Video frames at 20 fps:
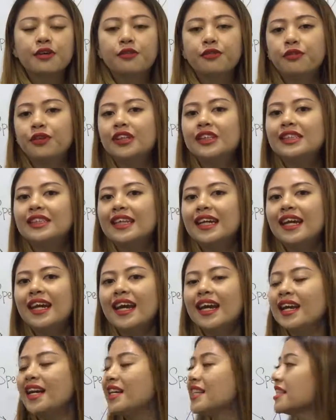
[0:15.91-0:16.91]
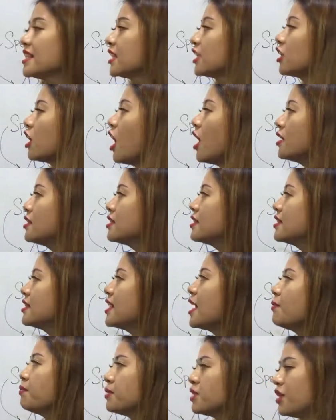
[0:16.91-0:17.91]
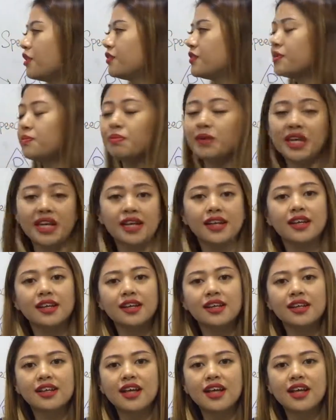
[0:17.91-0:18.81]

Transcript: Firstly is the concept of speed,